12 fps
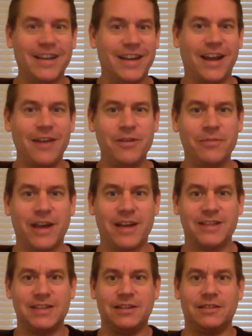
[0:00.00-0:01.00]
And I think
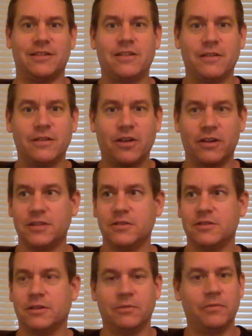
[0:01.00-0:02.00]
magazine
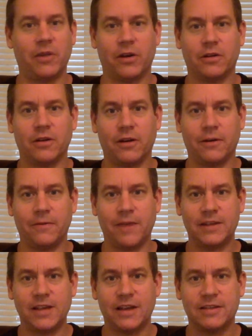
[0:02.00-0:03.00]
cartoons are
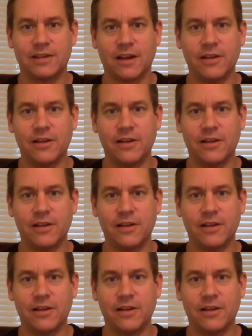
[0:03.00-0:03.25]
fantastic.